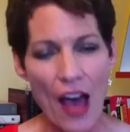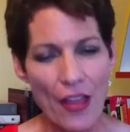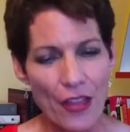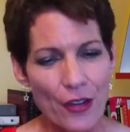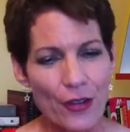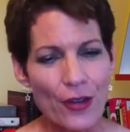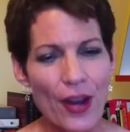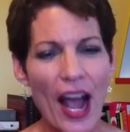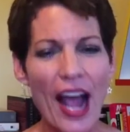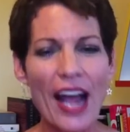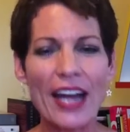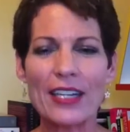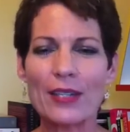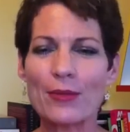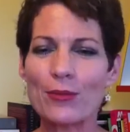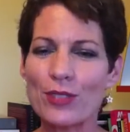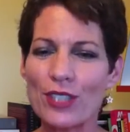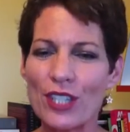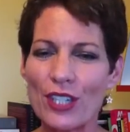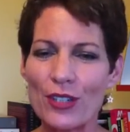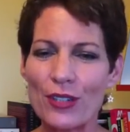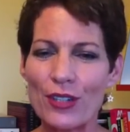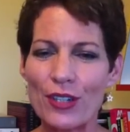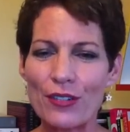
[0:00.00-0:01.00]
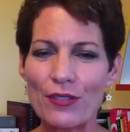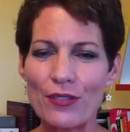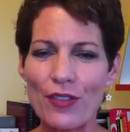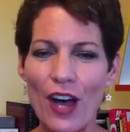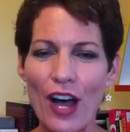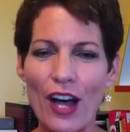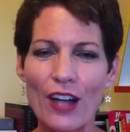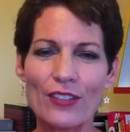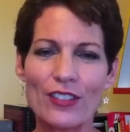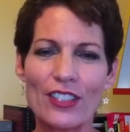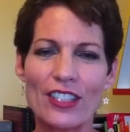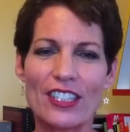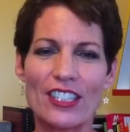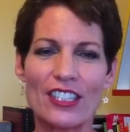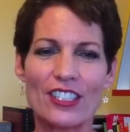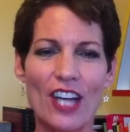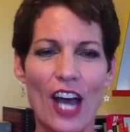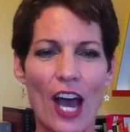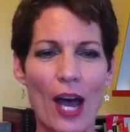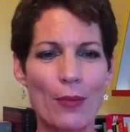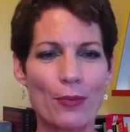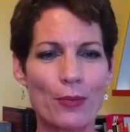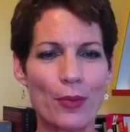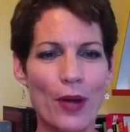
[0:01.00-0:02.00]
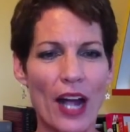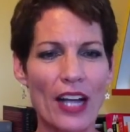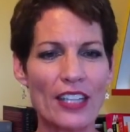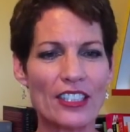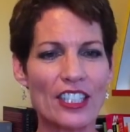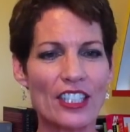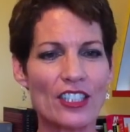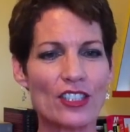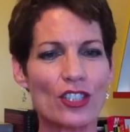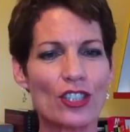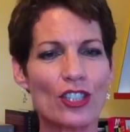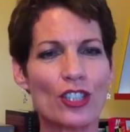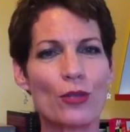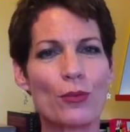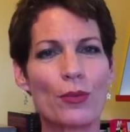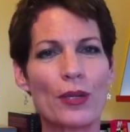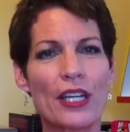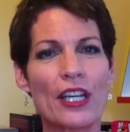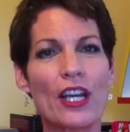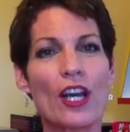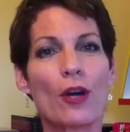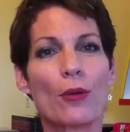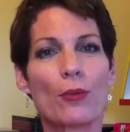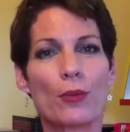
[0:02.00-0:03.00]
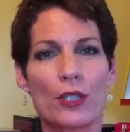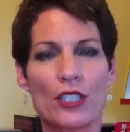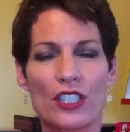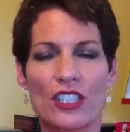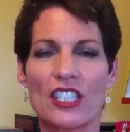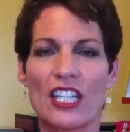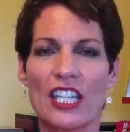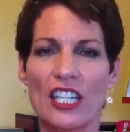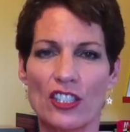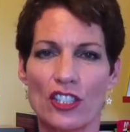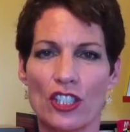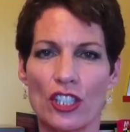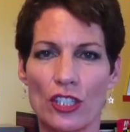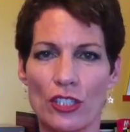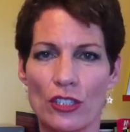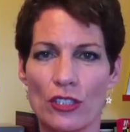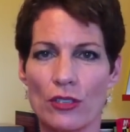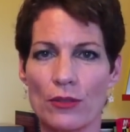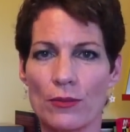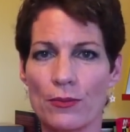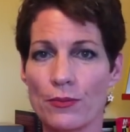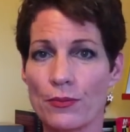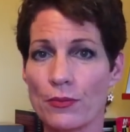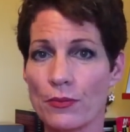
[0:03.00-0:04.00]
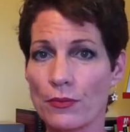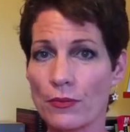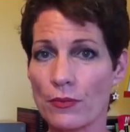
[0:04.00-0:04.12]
Other items that are involved in the top projects are going to be procedures.